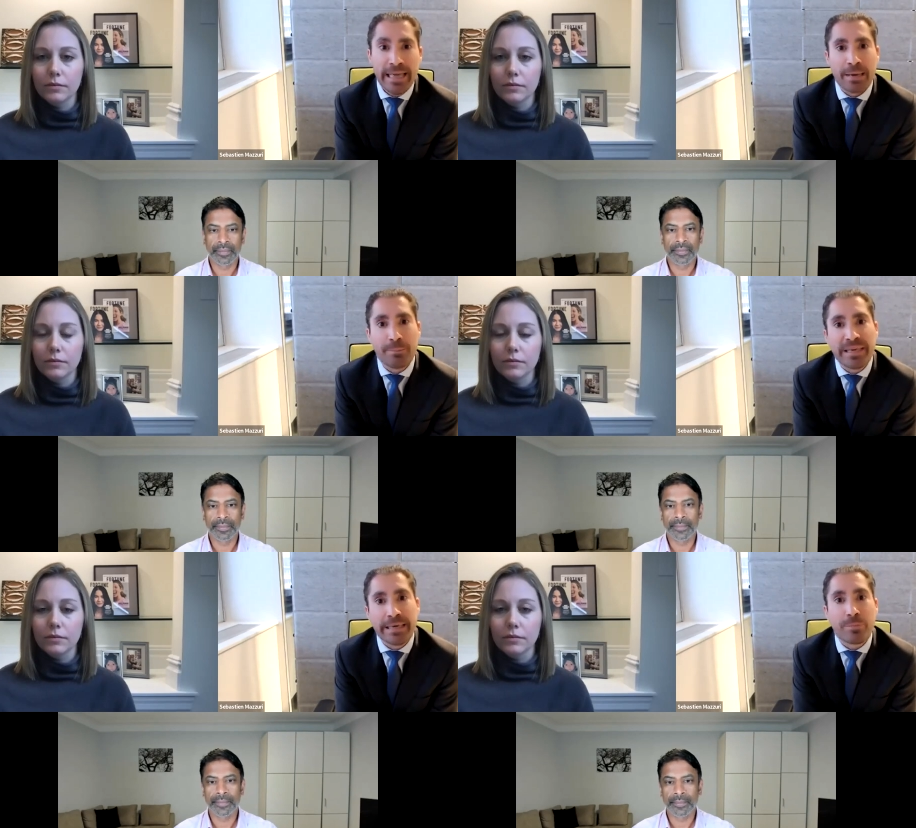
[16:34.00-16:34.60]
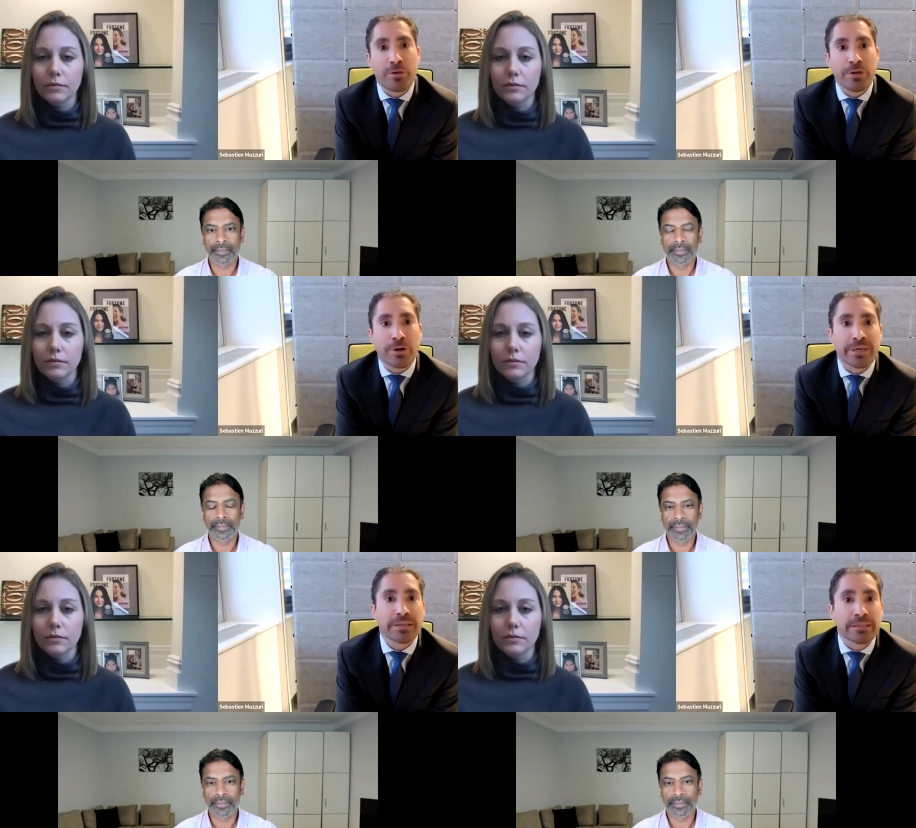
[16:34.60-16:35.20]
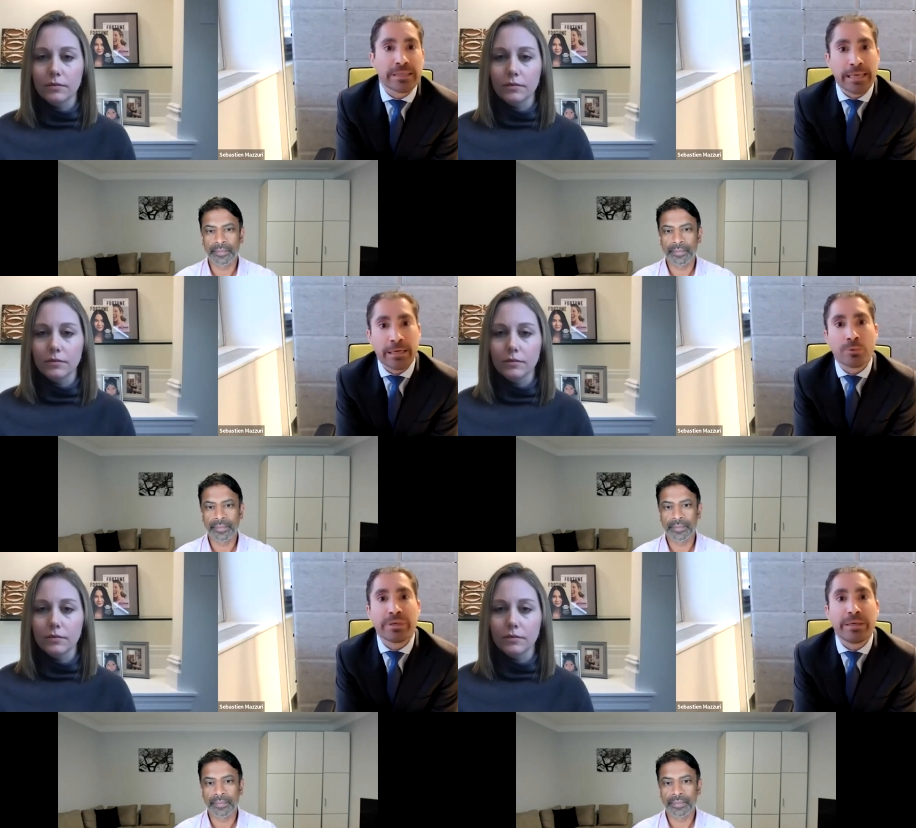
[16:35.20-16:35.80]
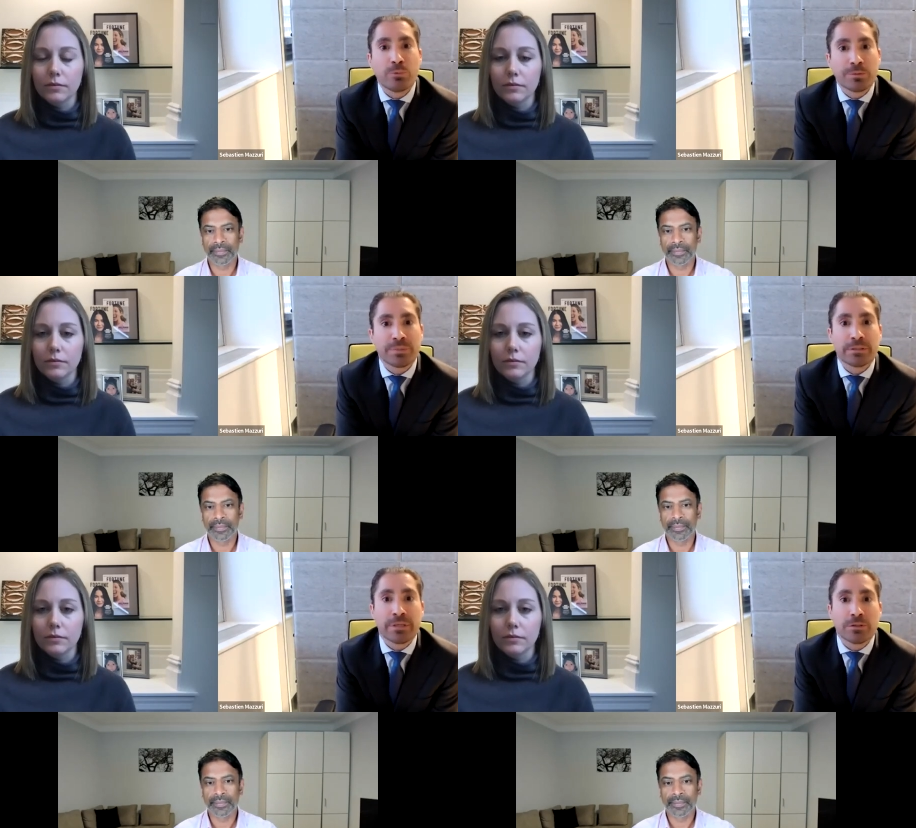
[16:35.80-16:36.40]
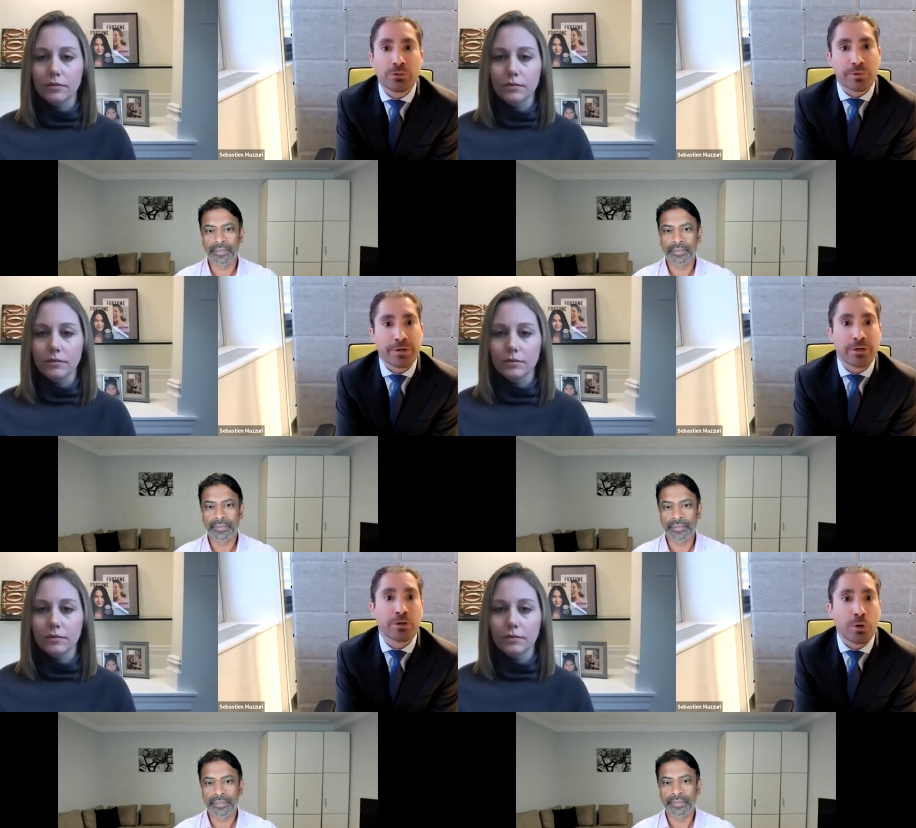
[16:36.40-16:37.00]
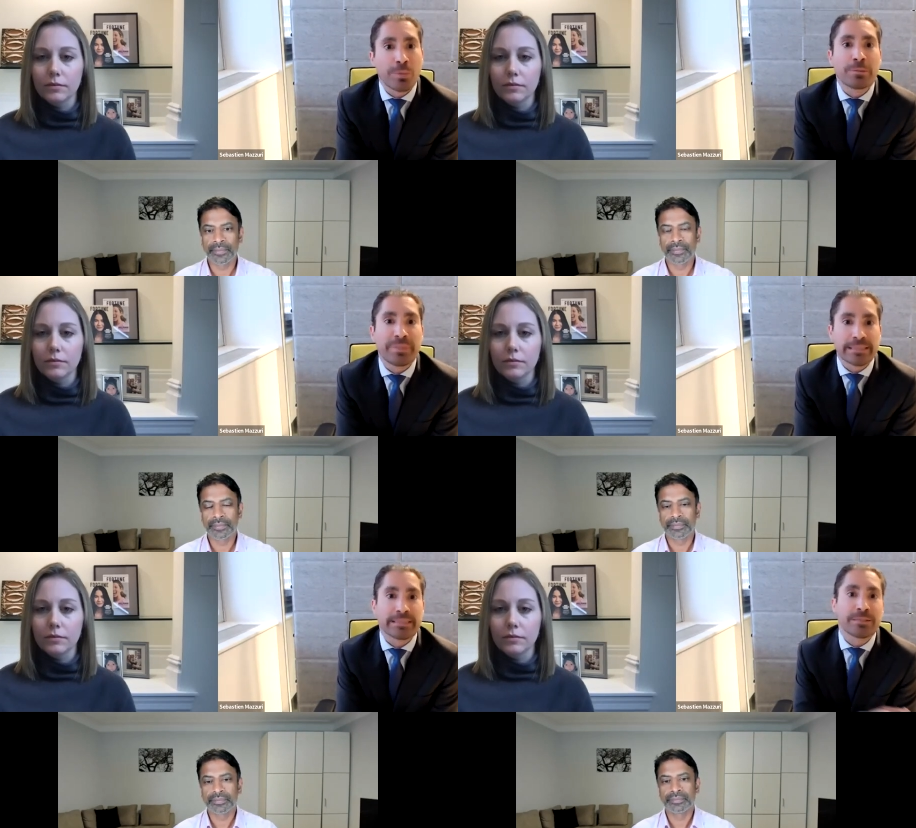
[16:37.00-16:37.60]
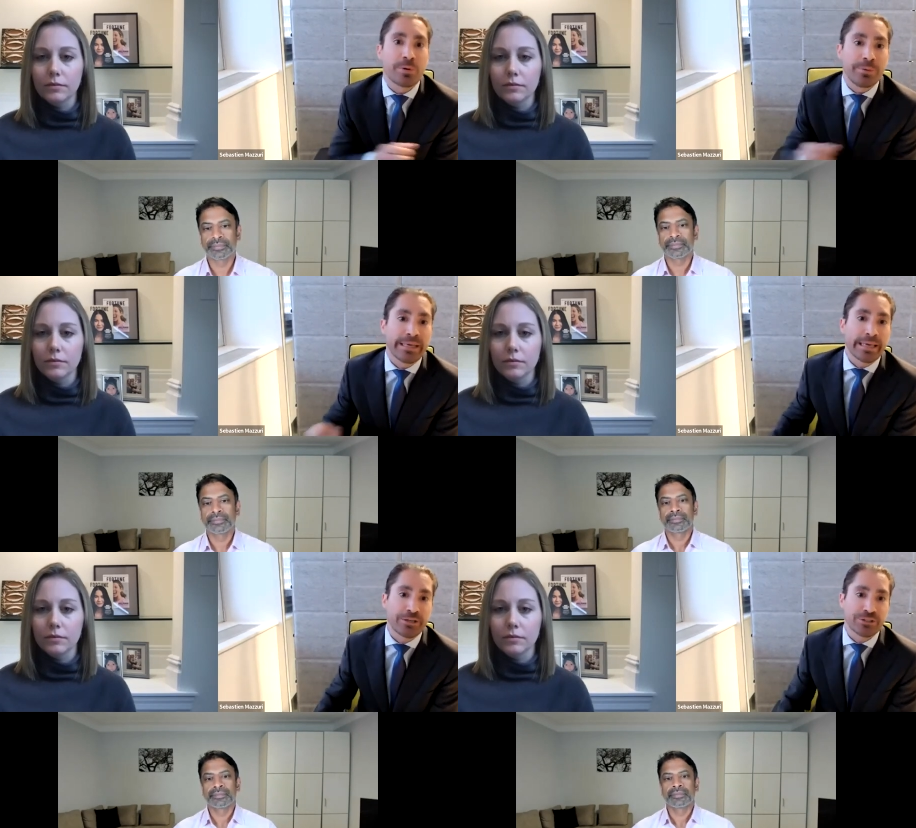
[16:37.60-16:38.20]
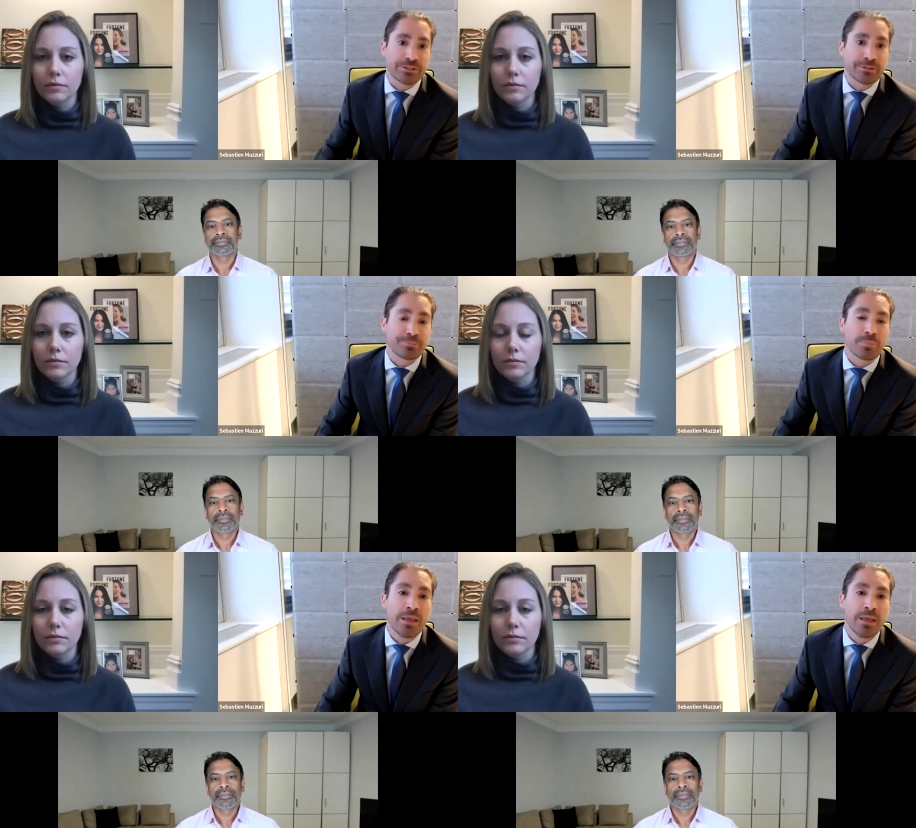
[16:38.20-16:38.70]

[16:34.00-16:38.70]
Speaker 1: and became the youngest and only woman to run a global business publication.